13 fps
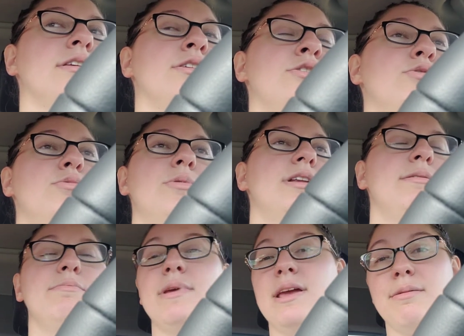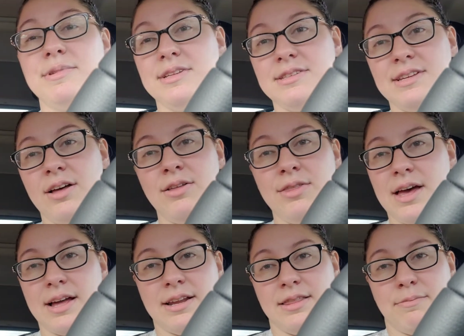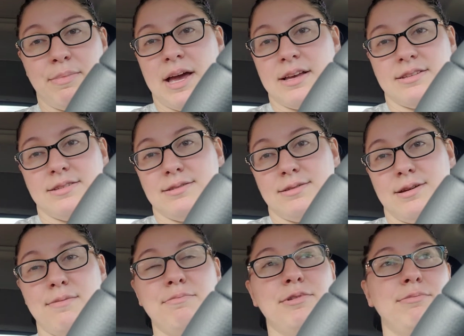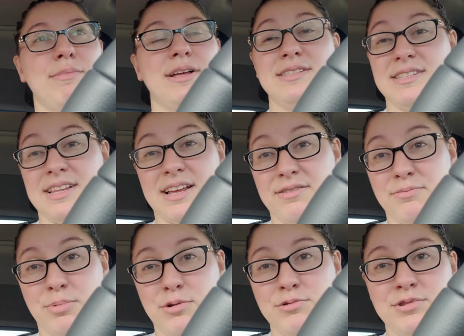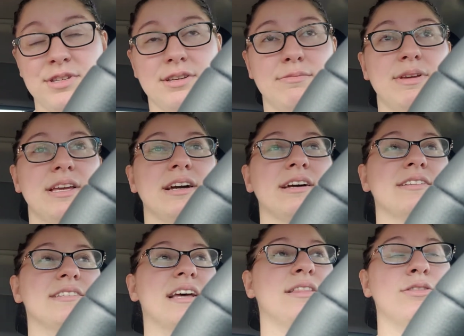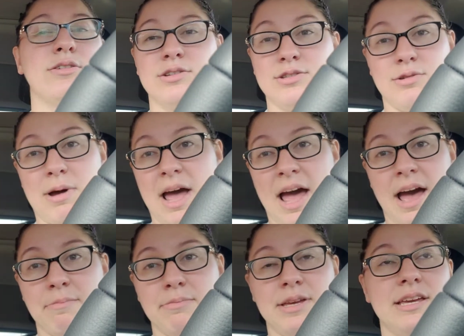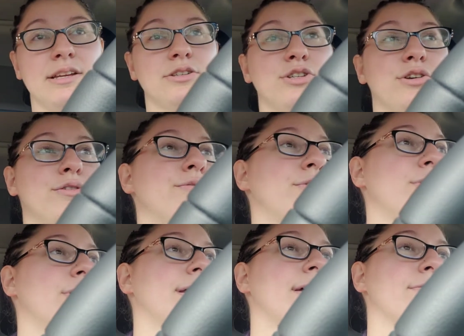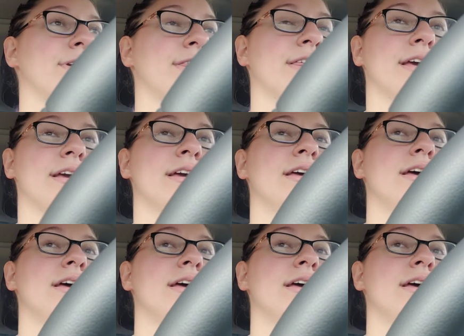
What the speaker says: you wouldn't be able to tell that in the past couple months that I've posted because I look so happy and cheerful and everything.